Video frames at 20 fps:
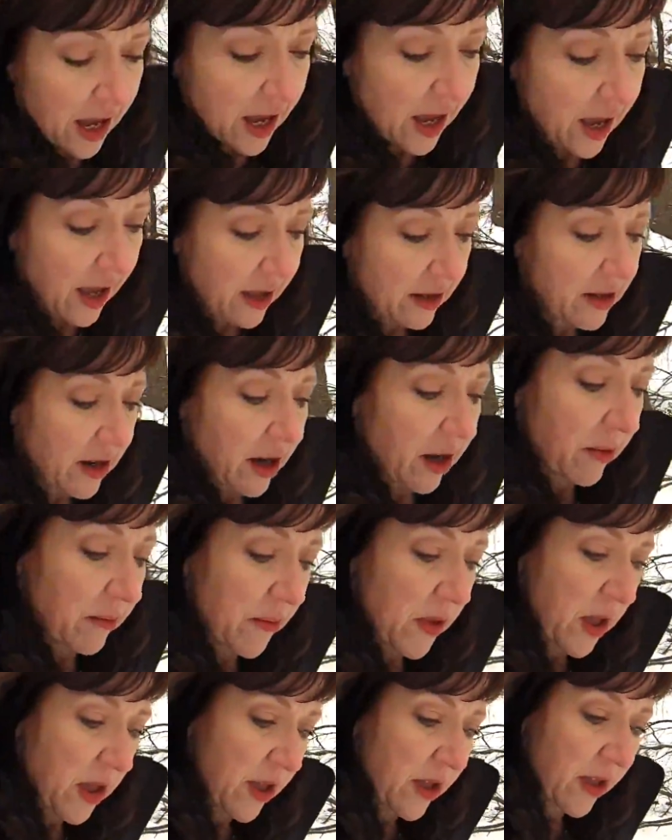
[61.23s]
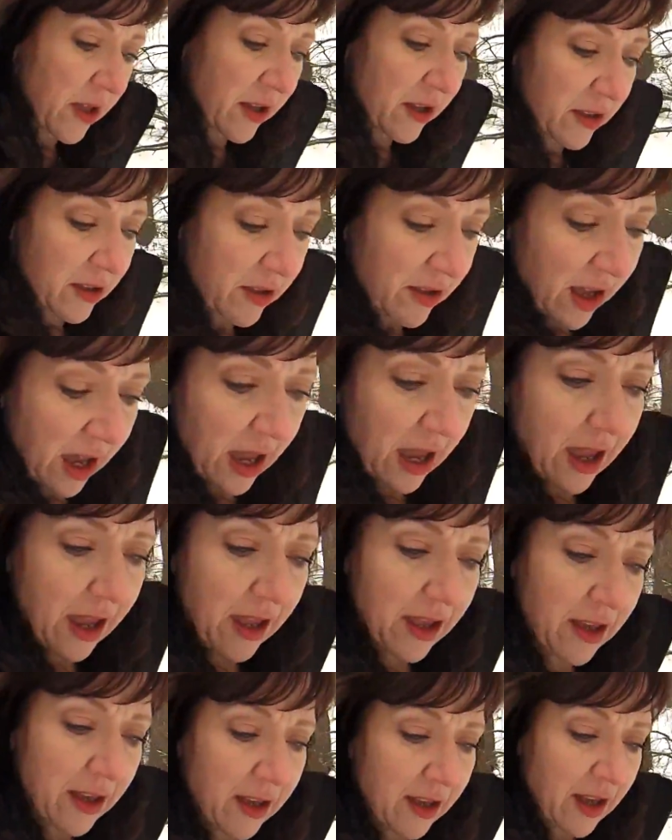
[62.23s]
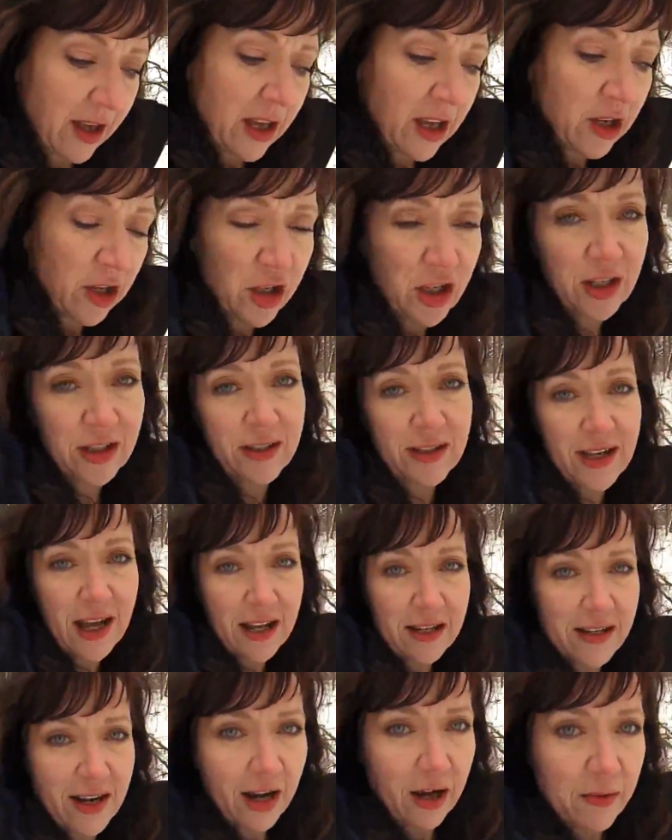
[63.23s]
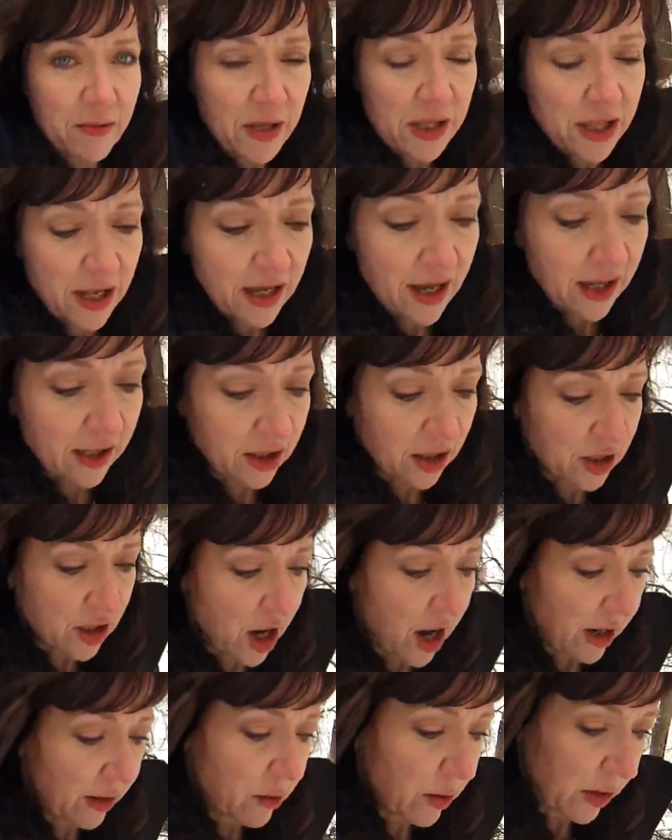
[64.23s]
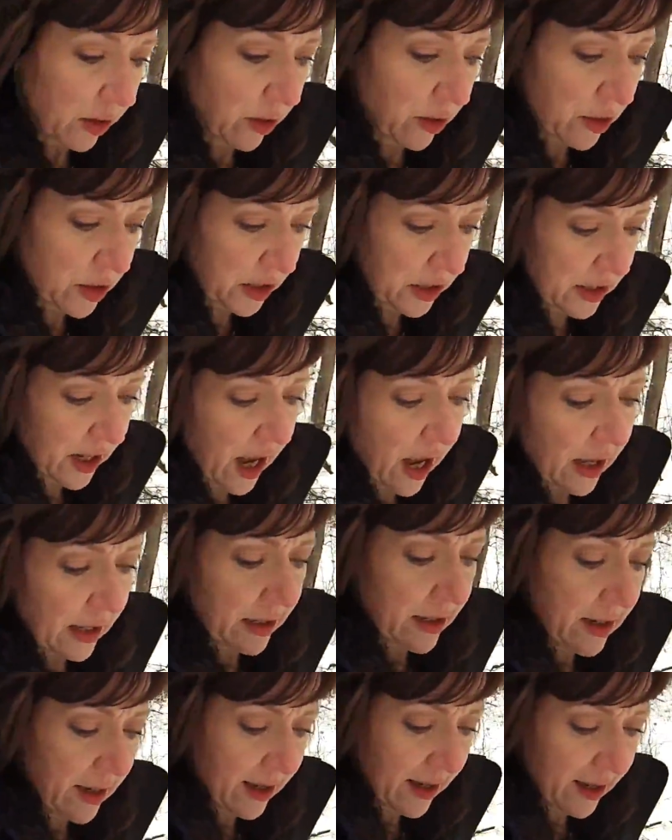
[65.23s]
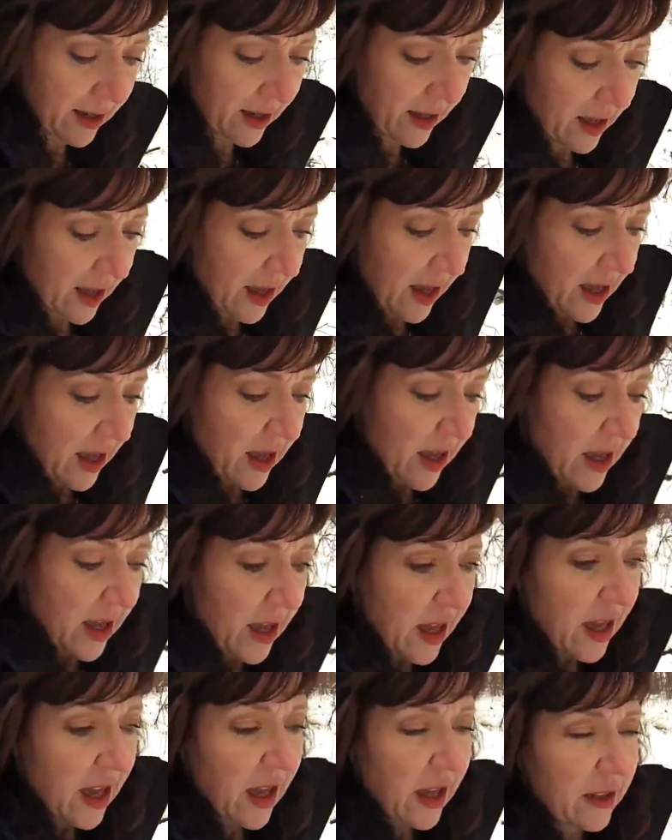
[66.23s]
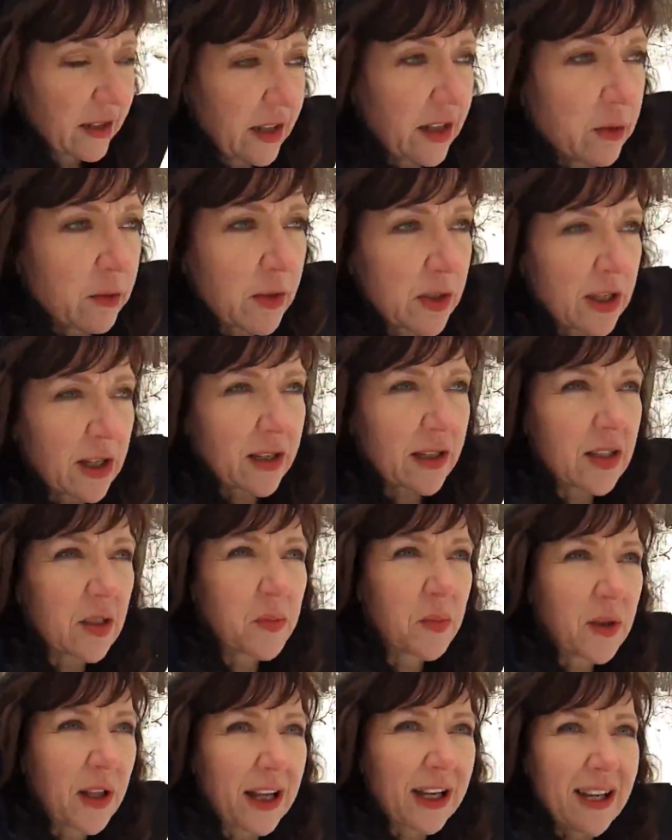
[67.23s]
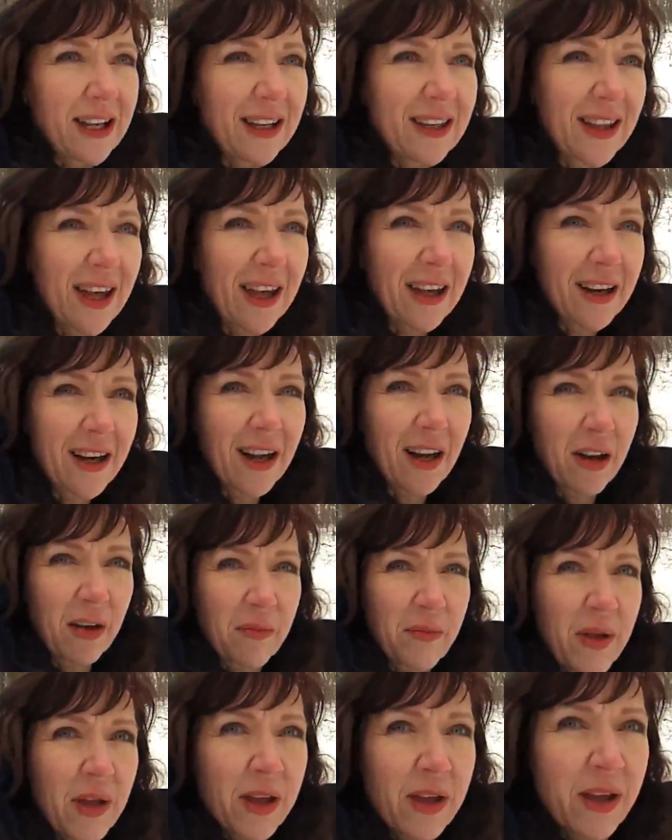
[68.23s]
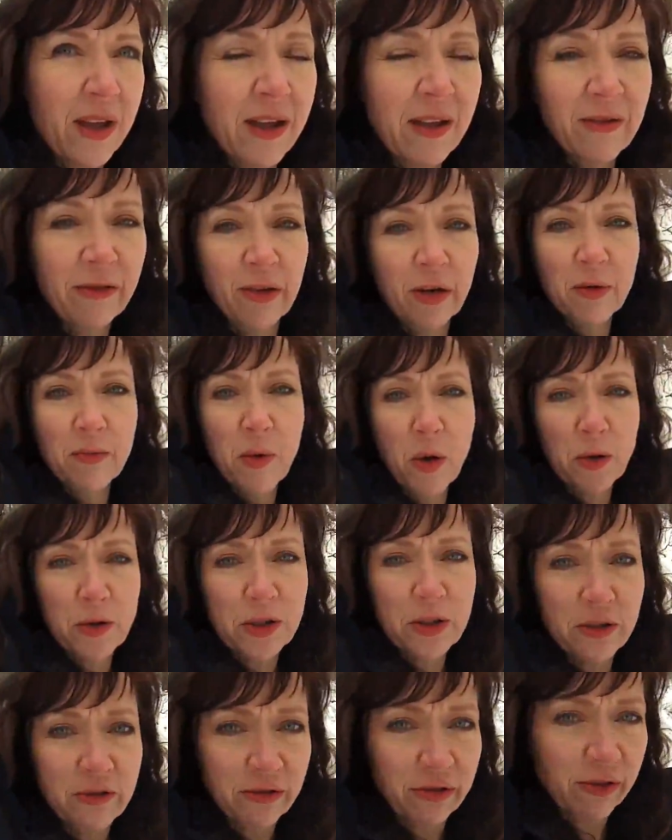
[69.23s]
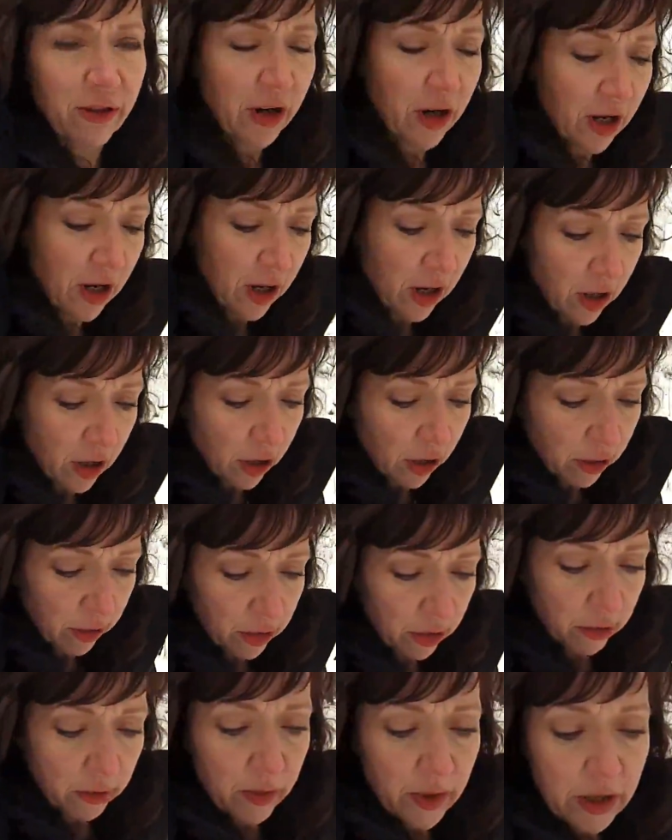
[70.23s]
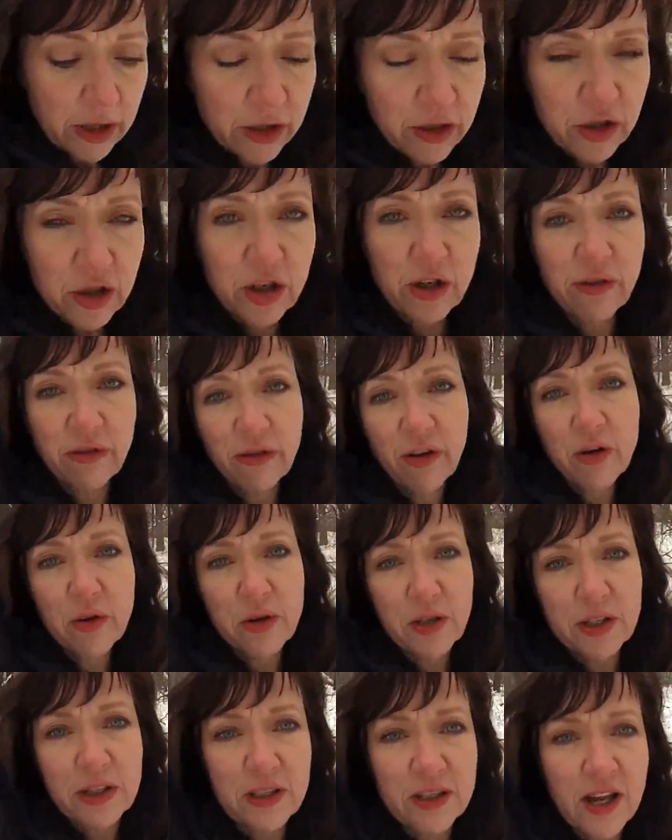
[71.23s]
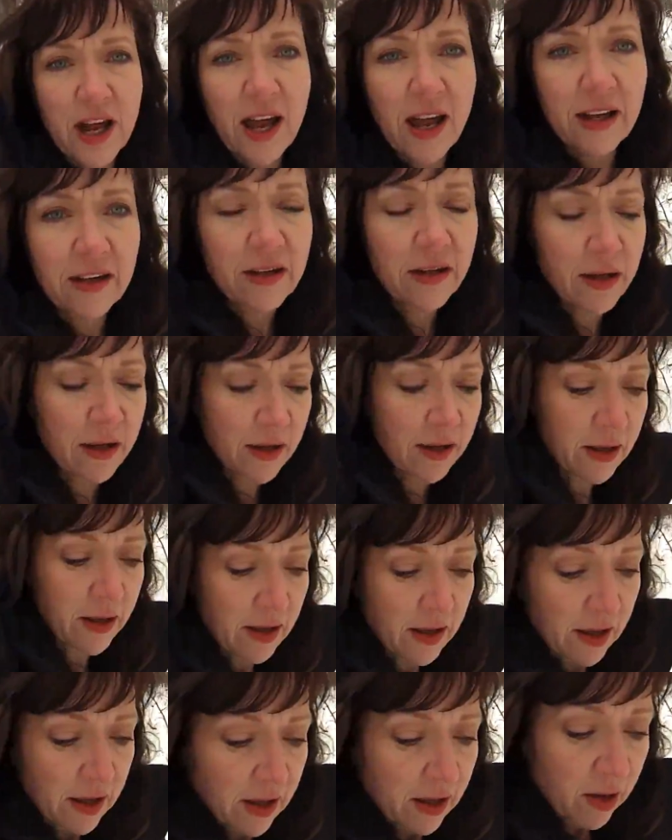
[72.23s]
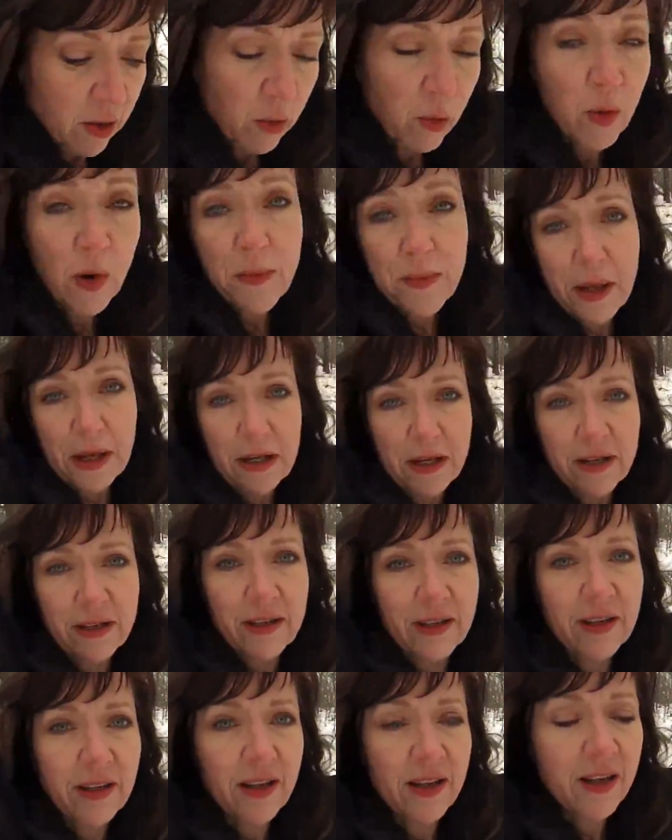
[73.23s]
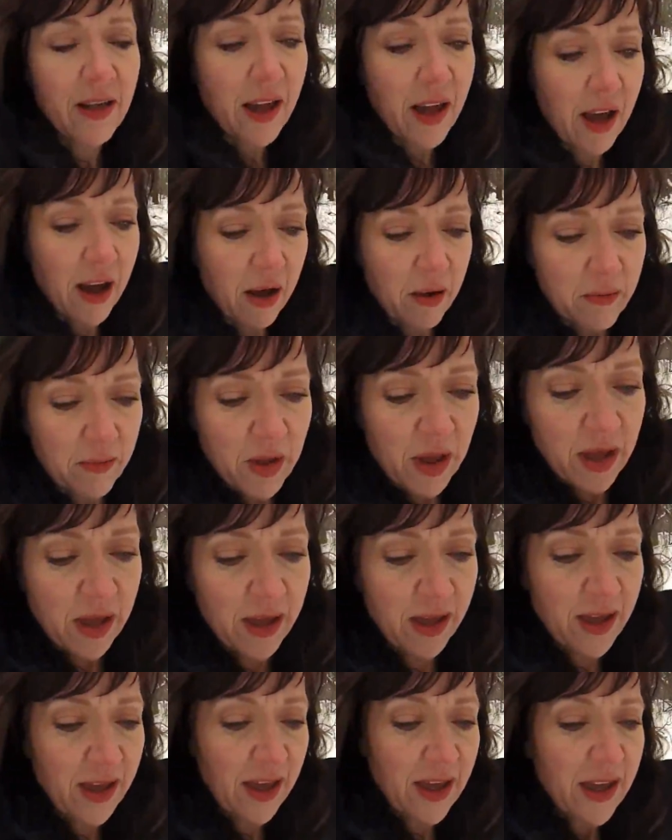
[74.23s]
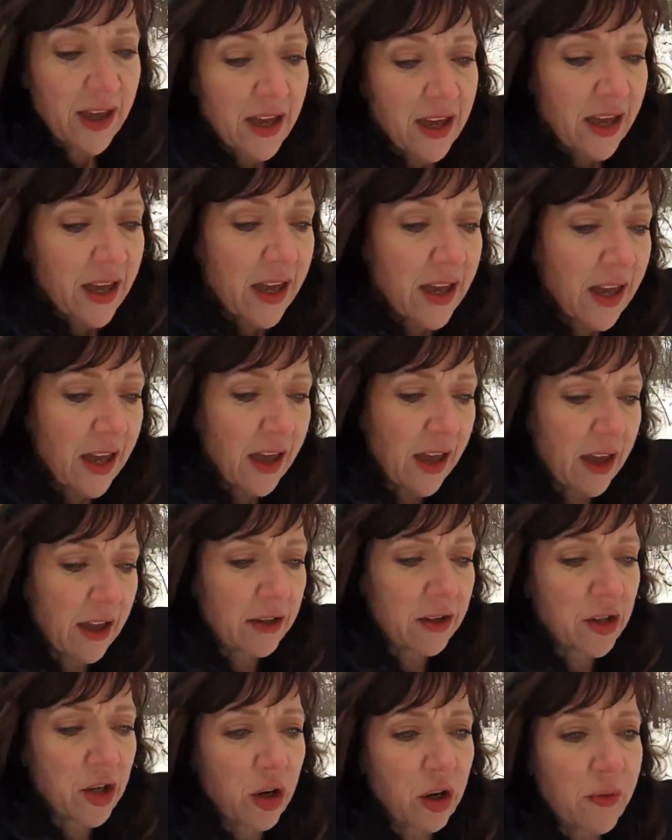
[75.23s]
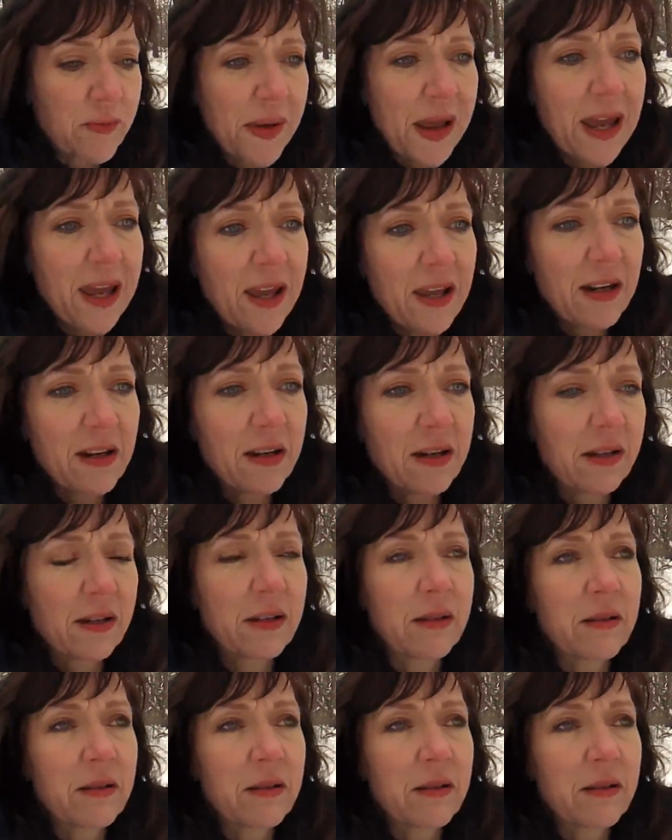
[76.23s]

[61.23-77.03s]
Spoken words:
And she's dead now, but they got to talk with her son. And he was explaining that for most of her career, she focused on women. And her main